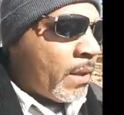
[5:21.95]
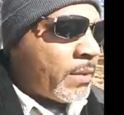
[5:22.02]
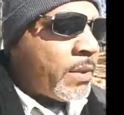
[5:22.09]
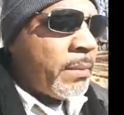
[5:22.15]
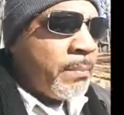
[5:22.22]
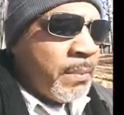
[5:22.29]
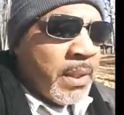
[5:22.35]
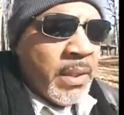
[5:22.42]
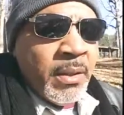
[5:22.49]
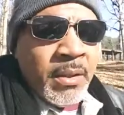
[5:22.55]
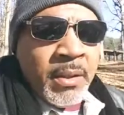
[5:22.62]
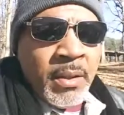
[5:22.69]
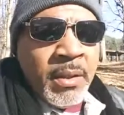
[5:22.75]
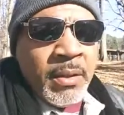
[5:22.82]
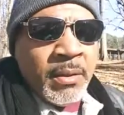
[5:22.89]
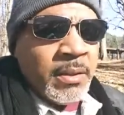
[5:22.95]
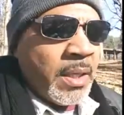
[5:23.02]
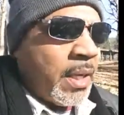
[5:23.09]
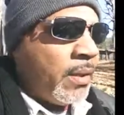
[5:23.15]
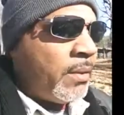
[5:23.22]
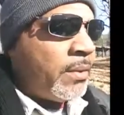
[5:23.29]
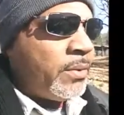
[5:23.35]
to me,
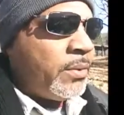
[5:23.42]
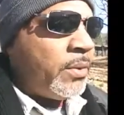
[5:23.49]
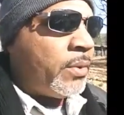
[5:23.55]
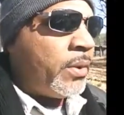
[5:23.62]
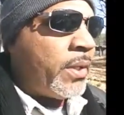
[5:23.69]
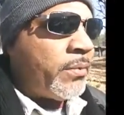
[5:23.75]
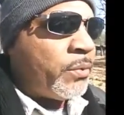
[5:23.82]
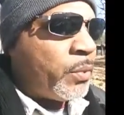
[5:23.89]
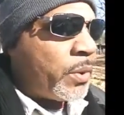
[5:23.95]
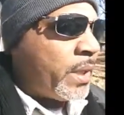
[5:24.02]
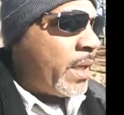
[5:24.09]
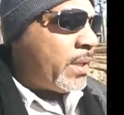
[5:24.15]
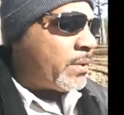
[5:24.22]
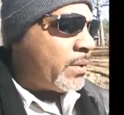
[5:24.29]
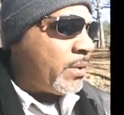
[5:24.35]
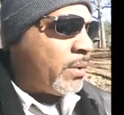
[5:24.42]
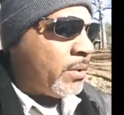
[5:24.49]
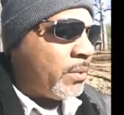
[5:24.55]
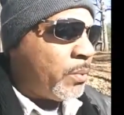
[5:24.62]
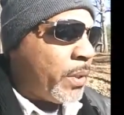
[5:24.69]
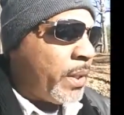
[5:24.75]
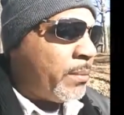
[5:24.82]
now everyone has their
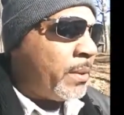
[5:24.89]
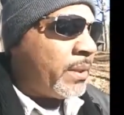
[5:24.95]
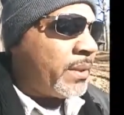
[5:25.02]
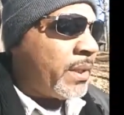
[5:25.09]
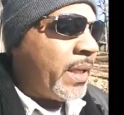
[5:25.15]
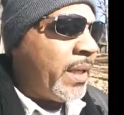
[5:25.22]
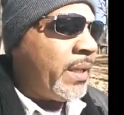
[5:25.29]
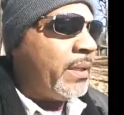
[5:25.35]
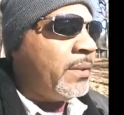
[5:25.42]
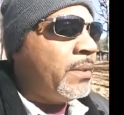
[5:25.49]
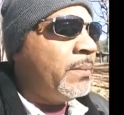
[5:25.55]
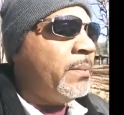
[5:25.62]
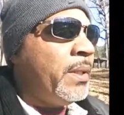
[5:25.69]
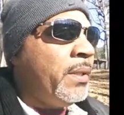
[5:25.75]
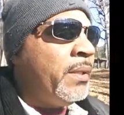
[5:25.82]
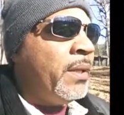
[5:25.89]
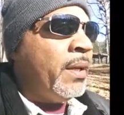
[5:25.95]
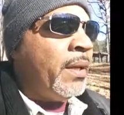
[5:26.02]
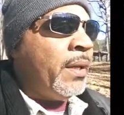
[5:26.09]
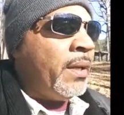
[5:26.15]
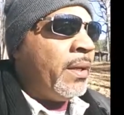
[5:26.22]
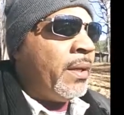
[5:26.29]
own way, but thinking to me
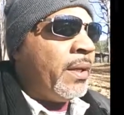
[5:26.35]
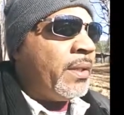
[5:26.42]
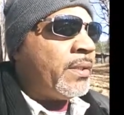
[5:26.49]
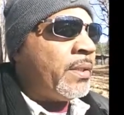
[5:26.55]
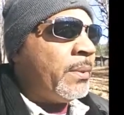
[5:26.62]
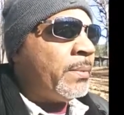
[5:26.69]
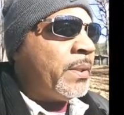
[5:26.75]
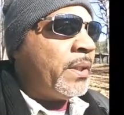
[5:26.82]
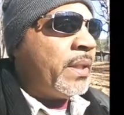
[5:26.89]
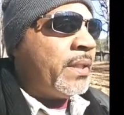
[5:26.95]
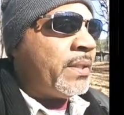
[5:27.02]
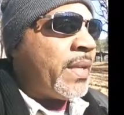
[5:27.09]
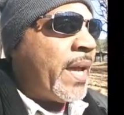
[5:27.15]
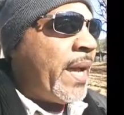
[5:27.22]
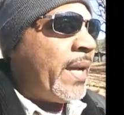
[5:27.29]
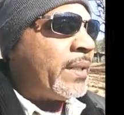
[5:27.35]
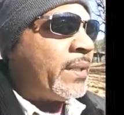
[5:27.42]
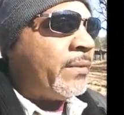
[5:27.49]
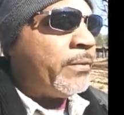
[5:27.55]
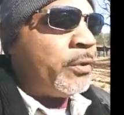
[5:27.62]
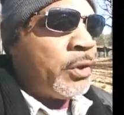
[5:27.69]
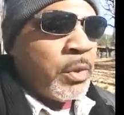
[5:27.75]
is something that's
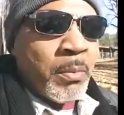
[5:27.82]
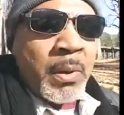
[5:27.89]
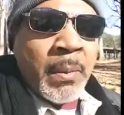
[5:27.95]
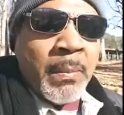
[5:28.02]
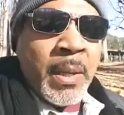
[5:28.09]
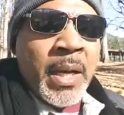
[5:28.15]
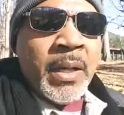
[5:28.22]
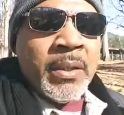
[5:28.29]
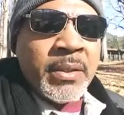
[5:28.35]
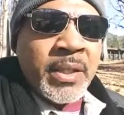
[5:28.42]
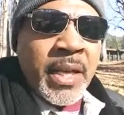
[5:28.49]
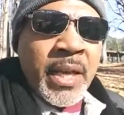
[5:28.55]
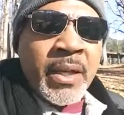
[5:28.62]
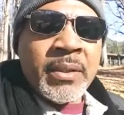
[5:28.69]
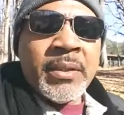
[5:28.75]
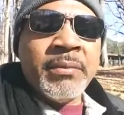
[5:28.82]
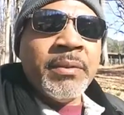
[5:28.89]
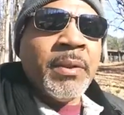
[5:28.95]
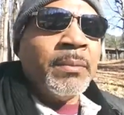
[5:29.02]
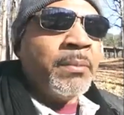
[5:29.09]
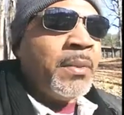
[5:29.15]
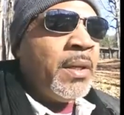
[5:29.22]
active. My mind is active.
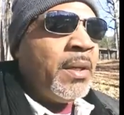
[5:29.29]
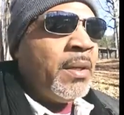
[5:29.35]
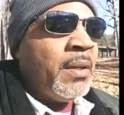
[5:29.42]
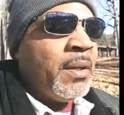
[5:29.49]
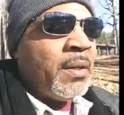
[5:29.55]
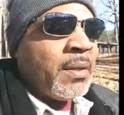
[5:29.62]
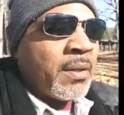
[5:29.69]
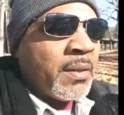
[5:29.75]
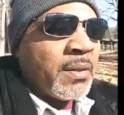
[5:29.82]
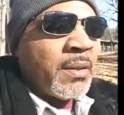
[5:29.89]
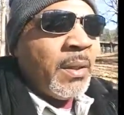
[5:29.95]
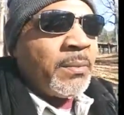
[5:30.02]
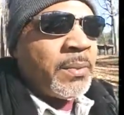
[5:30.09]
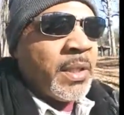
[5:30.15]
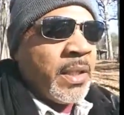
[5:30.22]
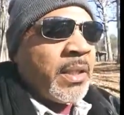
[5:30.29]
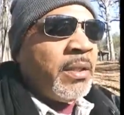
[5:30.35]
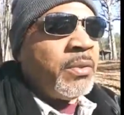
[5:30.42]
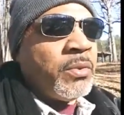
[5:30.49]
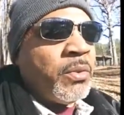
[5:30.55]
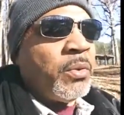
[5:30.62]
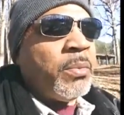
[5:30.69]
I'm
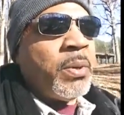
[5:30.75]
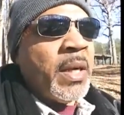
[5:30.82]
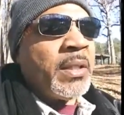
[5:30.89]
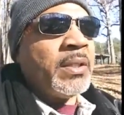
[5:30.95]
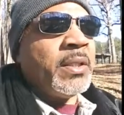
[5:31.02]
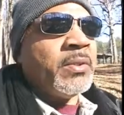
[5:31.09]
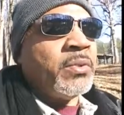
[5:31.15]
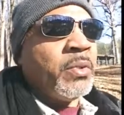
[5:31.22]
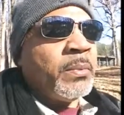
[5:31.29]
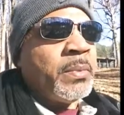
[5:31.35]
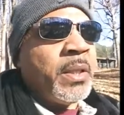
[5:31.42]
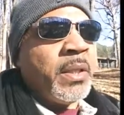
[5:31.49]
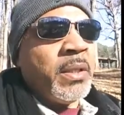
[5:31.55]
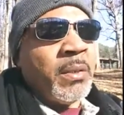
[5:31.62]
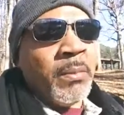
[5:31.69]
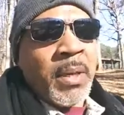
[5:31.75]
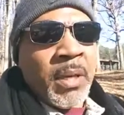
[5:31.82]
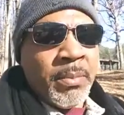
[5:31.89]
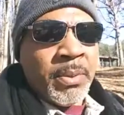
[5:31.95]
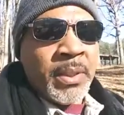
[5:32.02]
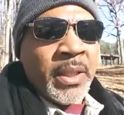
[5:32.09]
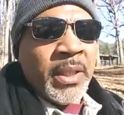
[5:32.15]
thinking through a process, or I'm thinking
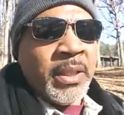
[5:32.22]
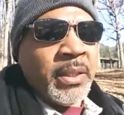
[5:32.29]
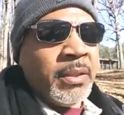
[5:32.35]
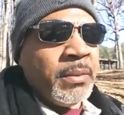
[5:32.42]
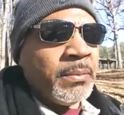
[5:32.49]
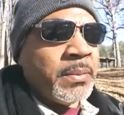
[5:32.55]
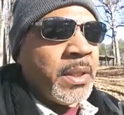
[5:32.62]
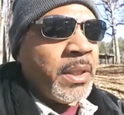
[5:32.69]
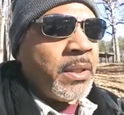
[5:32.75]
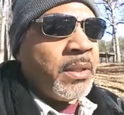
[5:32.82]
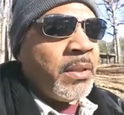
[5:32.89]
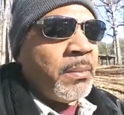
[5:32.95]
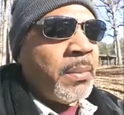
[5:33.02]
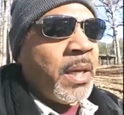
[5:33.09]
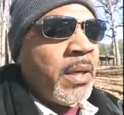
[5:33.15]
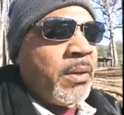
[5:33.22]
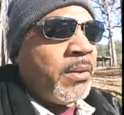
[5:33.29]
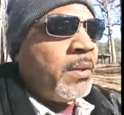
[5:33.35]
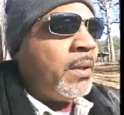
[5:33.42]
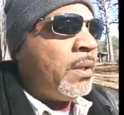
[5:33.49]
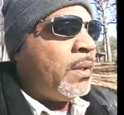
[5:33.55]
about planning. I'm thinking about